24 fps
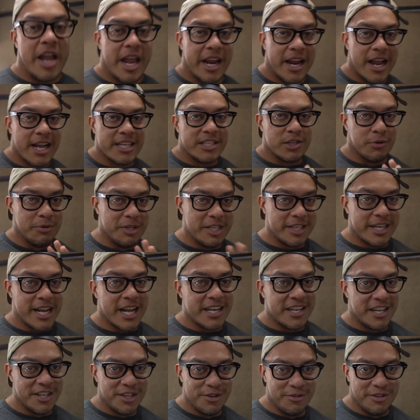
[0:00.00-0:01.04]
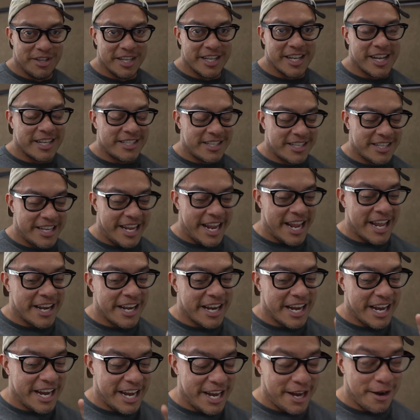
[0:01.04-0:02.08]
Okay, guys, so we just got done doing the DEXA scan.
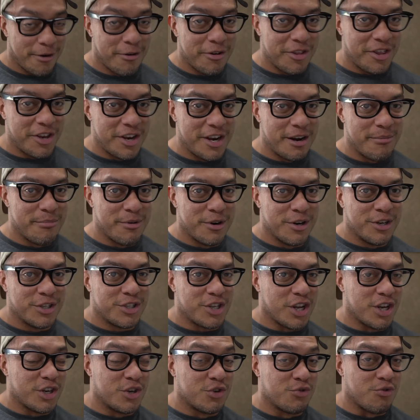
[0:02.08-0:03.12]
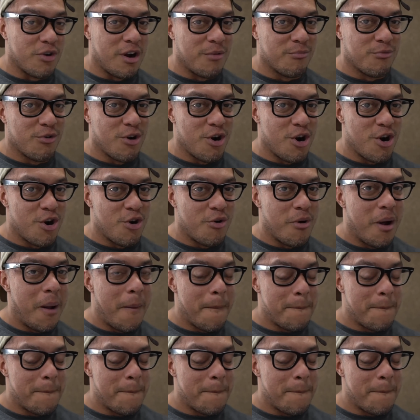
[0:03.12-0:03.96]
Here are the numbers. Drum roll.